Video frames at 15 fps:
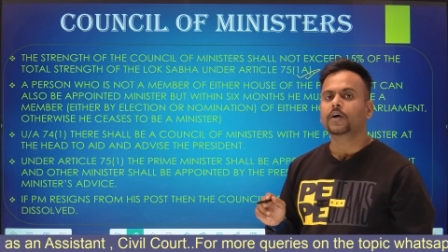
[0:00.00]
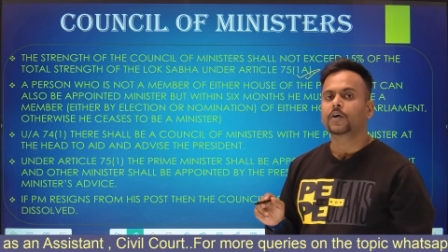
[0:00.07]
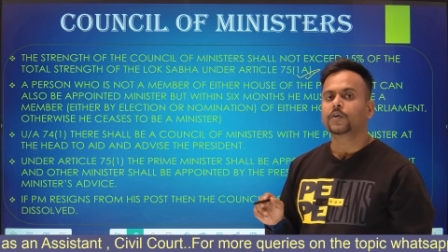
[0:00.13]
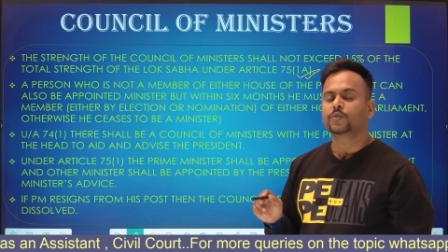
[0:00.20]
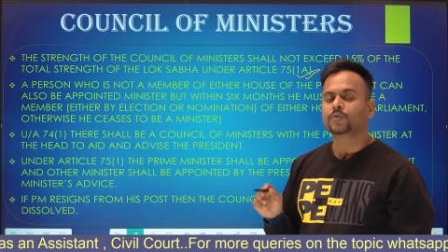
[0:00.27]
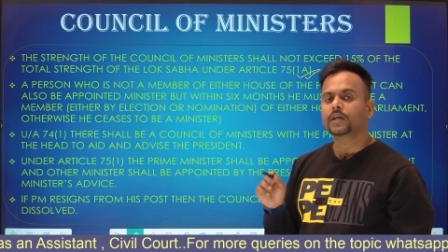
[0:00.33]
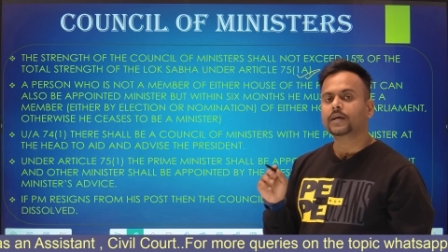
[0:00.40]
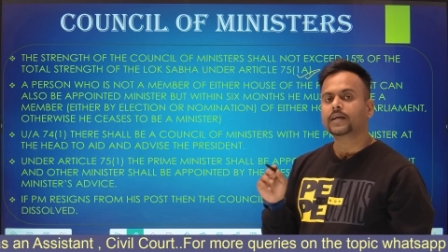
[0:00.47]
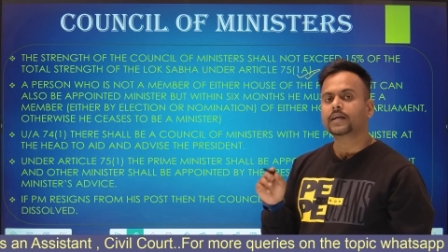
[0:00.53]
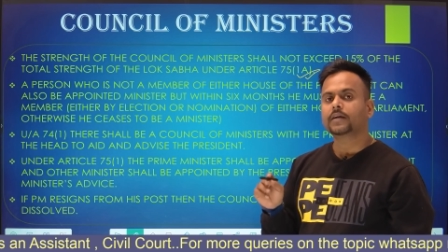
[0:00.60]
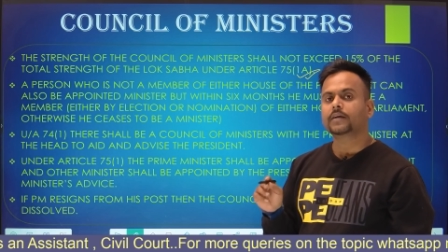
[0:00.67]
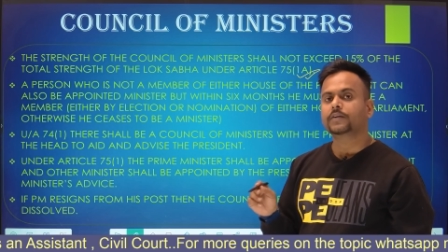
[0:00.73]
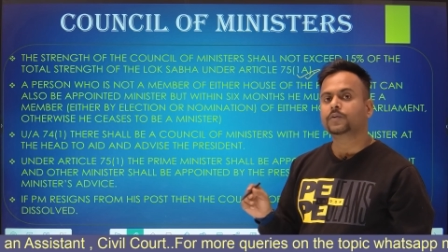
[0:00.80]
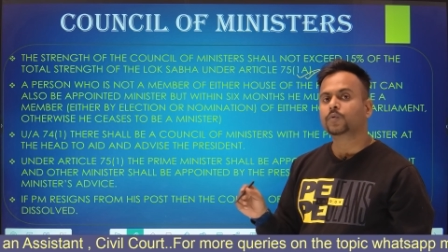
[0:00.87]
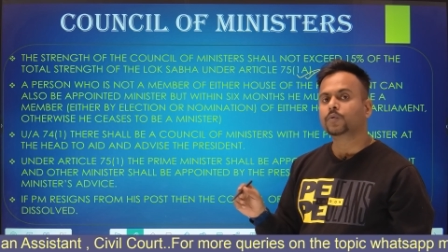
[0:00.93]
So the
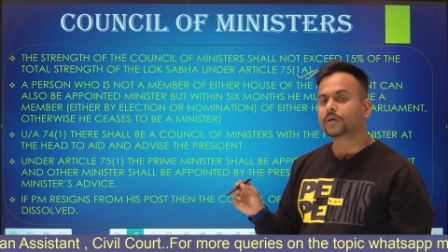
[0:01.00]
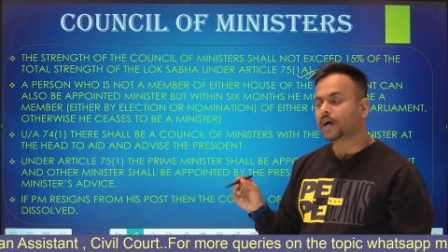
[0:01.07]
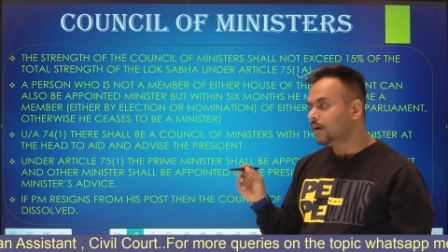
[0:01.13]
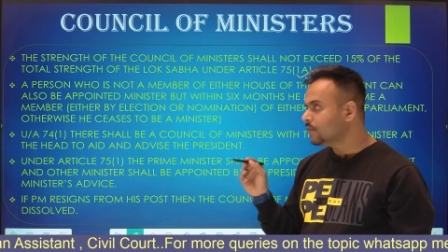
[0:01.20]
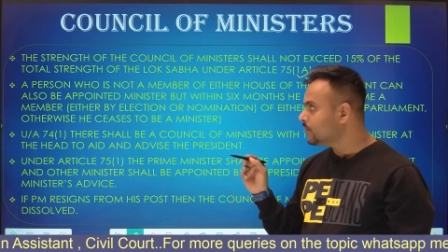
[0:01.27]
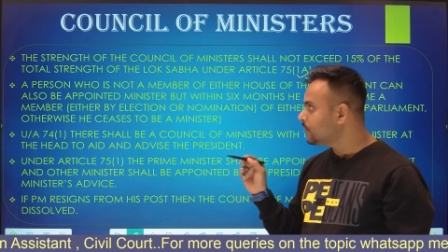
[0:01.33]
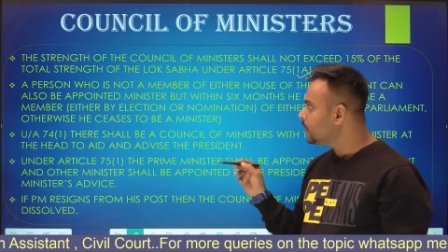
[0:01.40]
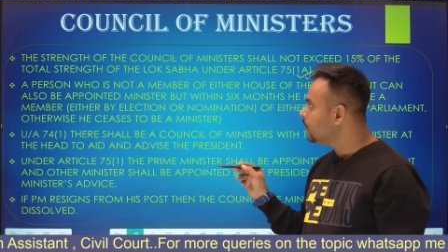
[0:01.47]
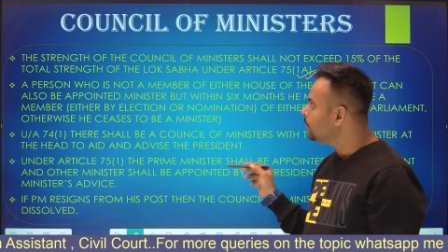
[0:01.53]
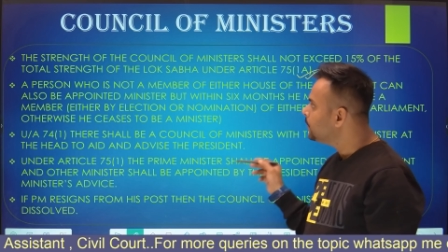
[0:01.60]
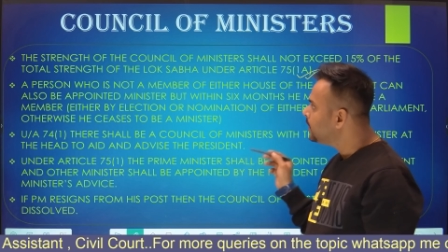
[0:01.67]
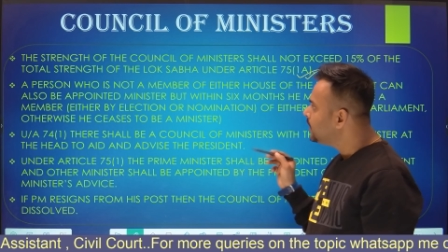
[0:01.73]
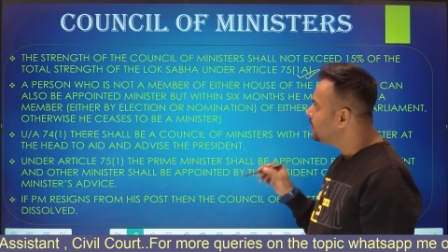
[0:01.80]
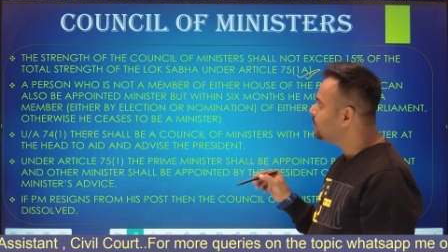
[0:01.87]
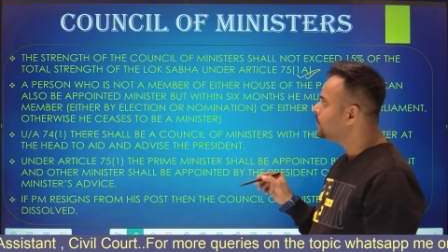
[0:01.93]
Council of
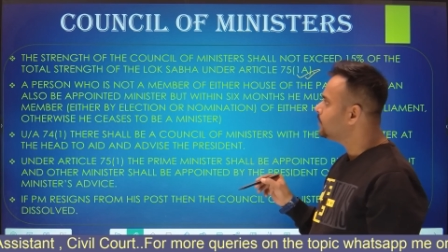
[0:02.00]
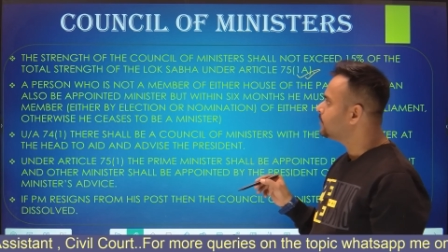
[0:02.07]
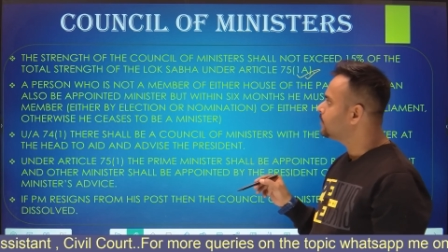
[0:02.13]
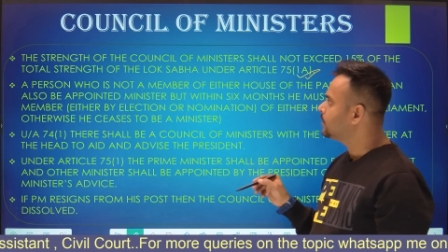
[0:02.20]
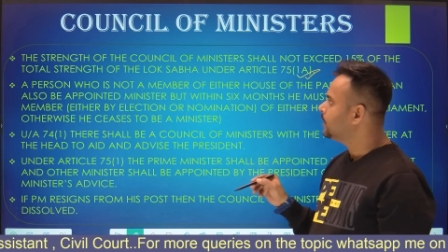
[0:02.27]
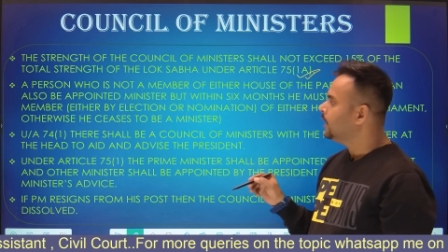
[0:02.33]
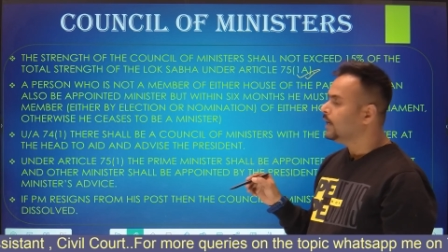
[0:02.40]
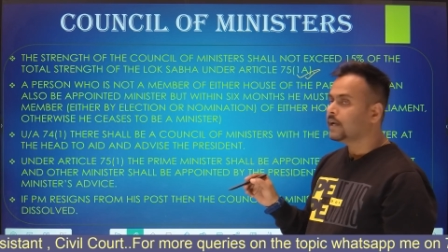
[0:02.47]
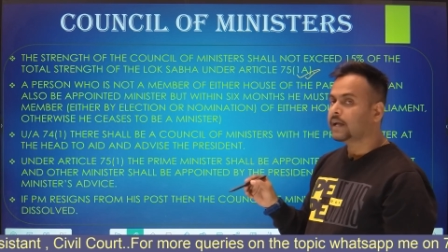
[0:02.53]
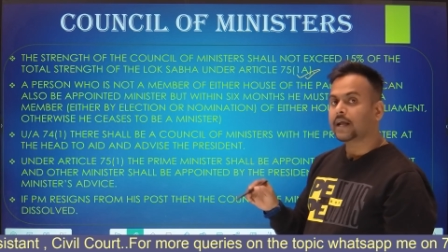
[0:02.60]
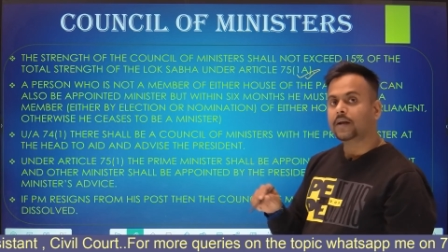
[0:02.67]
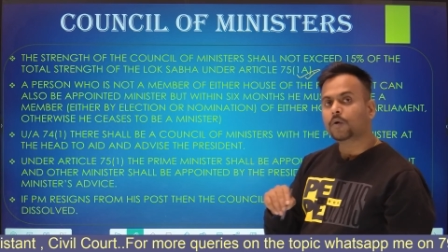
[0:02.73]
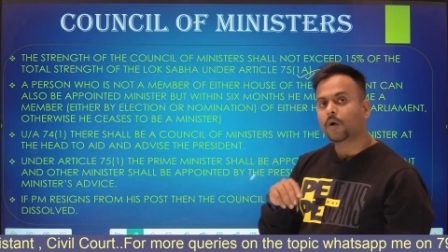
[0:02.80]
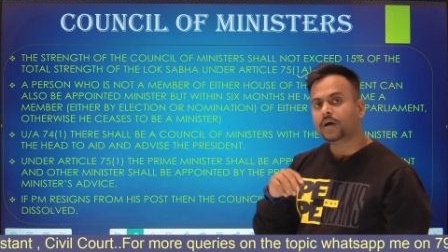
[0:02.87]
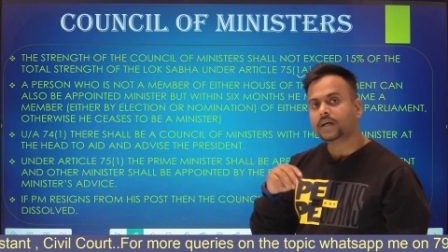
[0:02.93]
Ministers
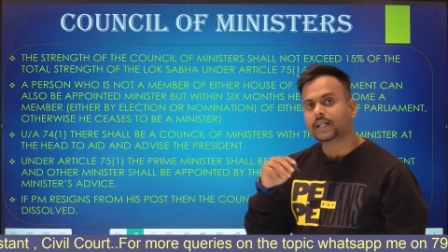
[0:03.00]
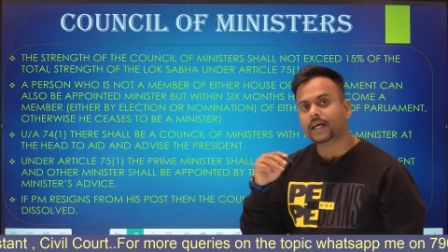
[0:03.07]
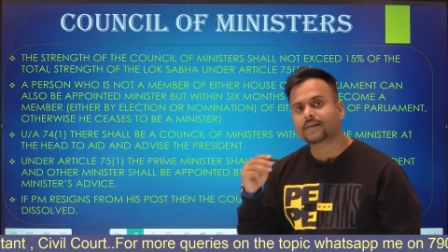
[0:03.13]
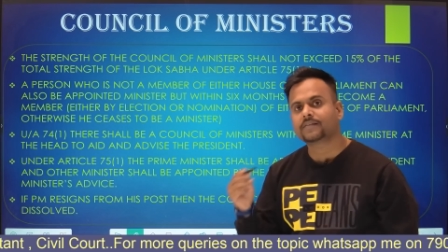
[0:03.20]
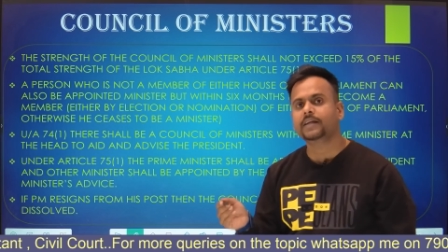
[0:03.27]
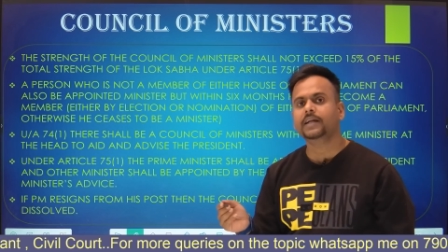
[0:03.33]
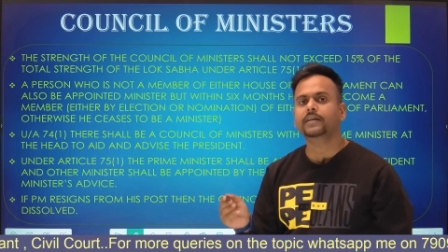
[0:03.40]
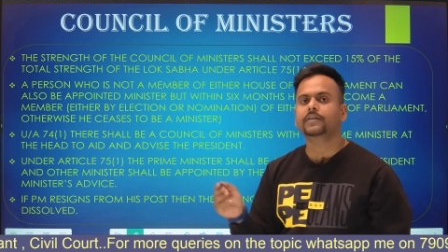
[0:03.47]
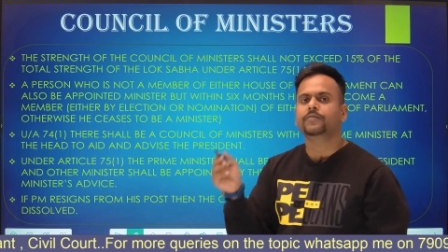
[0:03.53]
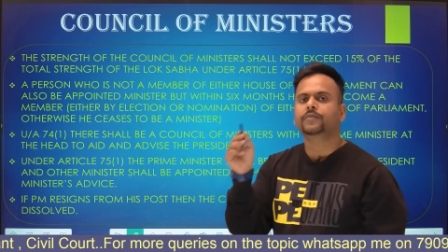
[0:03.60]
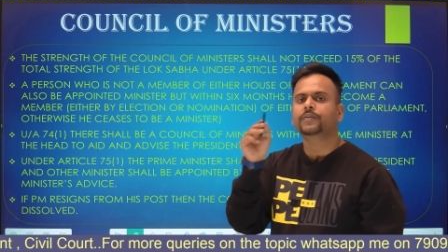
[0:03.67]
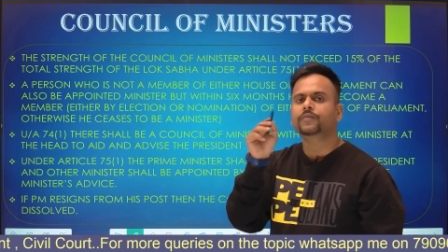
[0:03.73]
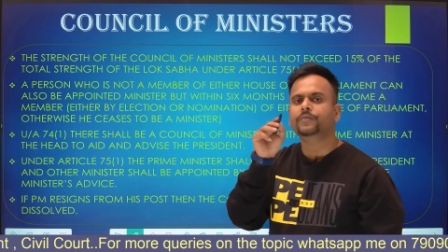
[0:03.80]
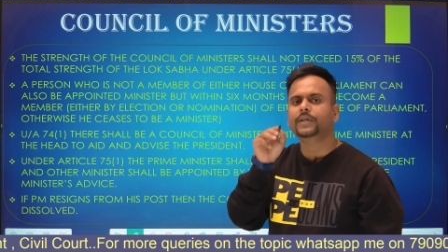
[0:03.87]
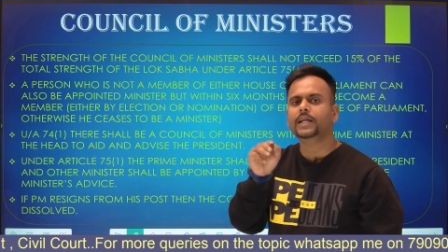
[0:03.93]
cannot exceed the
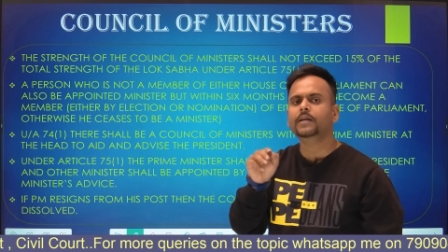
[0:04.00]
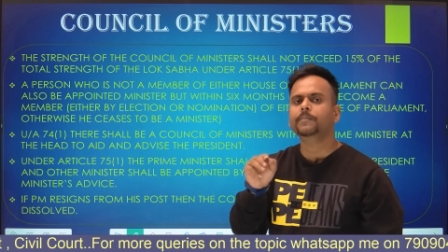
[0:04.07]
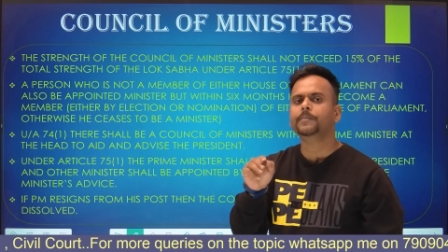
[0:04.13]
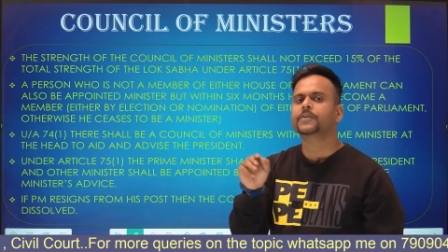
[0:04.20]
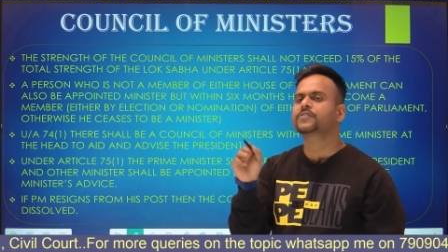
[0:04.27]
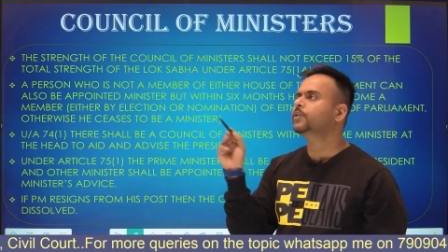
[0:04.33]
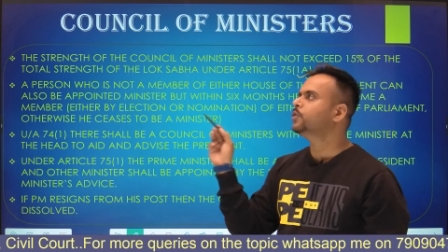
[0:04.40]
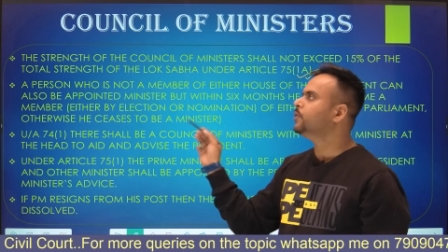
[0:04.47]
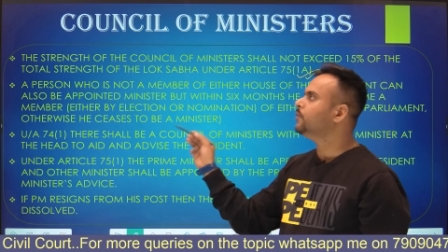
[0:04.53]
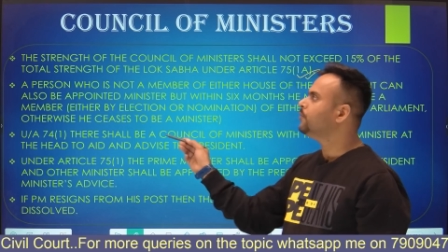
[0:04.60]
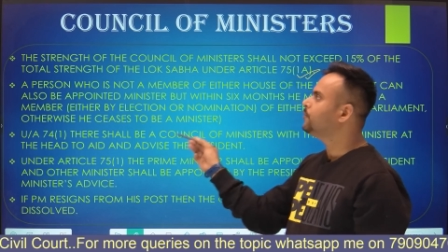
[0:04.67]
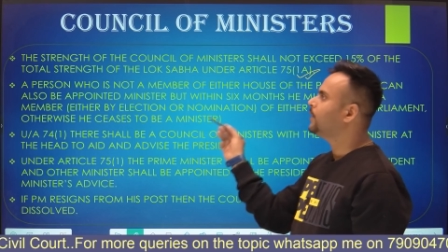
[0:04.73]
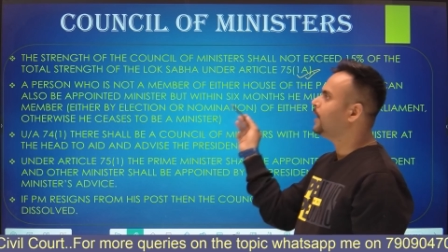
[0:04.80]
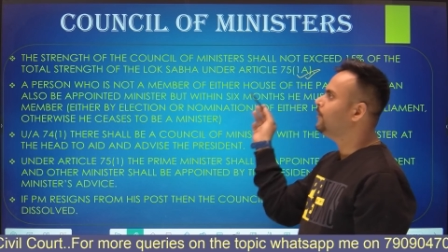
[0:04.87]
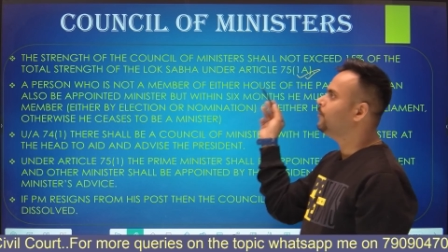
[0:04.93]
15% of
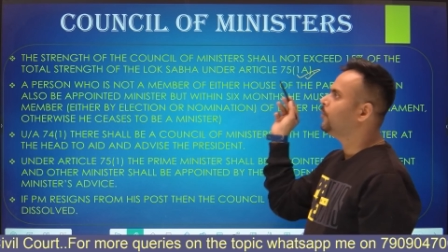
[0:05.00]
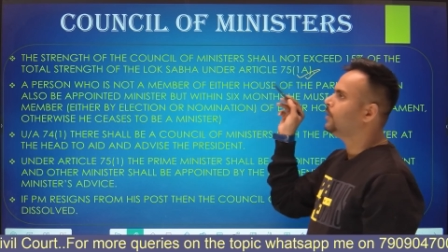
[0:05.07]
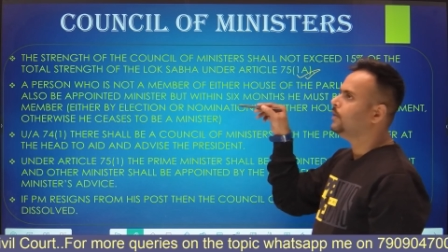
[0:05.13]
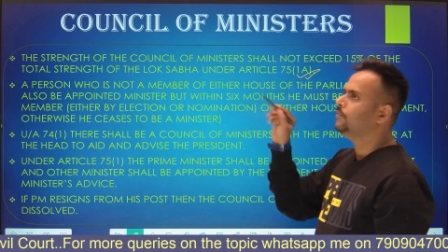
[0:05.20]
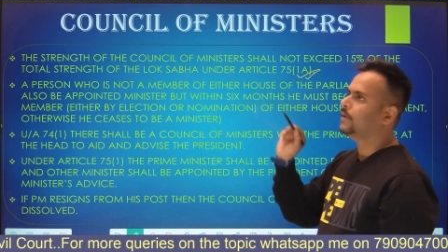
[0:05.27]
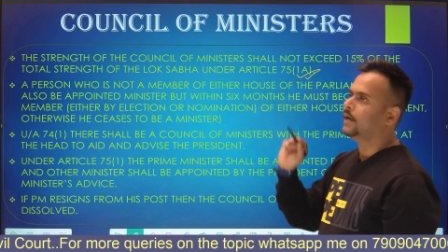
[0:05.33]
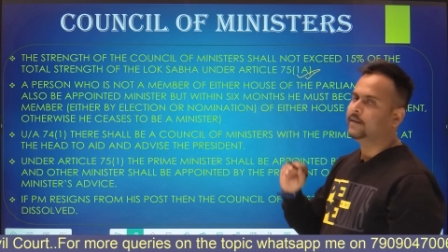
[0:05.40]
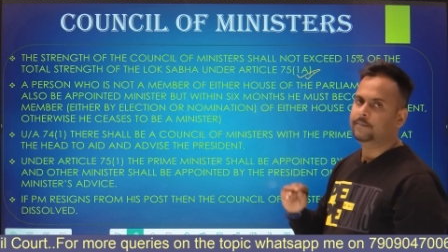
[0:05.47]
545.